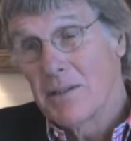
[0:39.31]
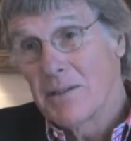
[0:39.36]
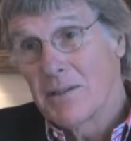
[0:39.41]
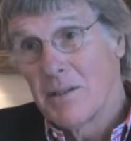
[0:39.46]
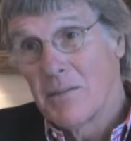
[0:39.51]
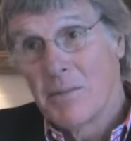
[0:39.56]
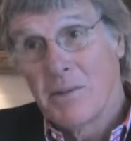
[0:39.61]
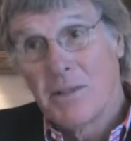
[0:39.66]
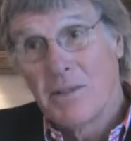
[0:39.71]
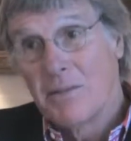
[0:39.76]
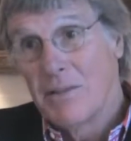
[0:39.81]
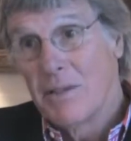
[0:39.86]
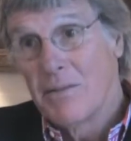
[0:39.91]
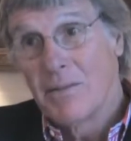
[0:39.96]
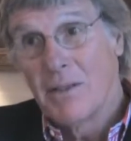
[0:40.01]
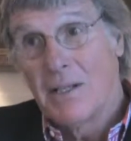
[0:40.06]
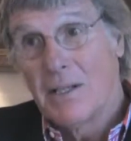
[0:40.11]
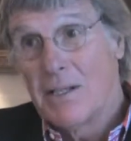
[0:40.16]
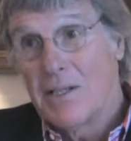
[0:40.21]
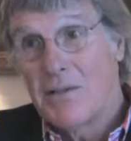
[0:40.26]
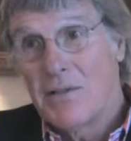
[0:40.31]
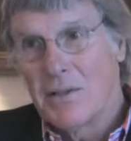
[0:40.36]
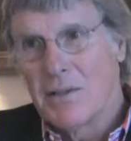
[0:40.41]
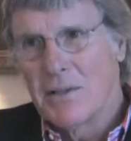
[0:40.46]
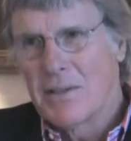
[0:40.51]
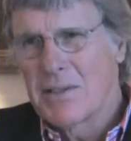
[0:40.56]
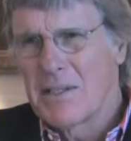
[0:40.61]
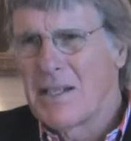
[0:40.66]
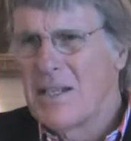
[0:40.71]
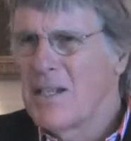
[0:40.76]
Some of the
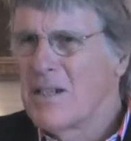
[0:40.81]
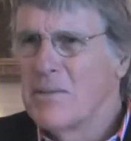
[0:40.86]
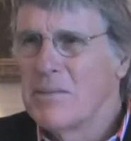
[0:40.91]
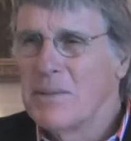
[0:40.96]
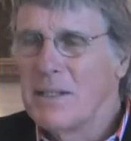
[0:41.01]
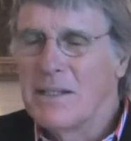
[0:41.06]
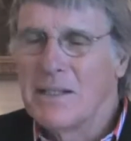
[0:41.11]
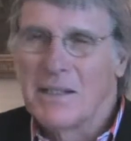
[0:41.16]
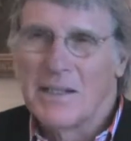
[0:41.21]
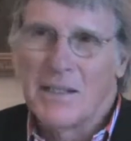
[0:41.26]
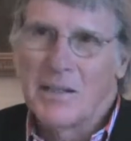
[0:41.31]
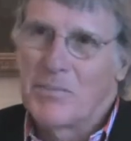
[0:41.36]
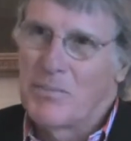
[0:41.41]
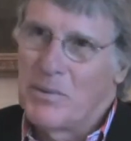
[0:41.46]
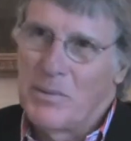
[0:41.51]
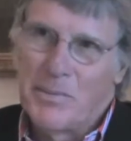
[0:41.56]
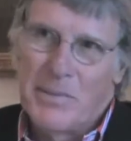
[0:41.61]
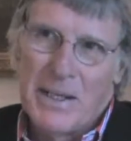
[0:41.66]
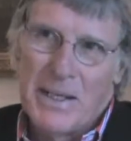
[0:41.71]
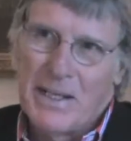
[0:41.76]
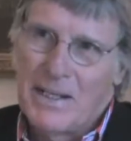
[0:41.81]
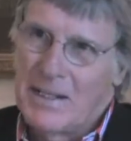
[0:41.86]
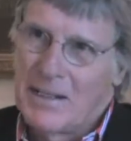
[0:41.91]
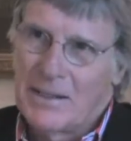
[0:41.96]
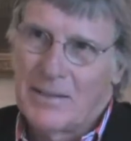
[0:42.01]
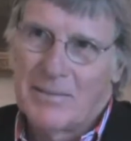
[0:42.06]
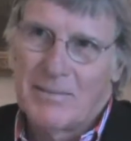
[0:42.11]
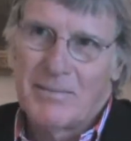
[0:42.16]
revelations, and I don't mean the diplomatic,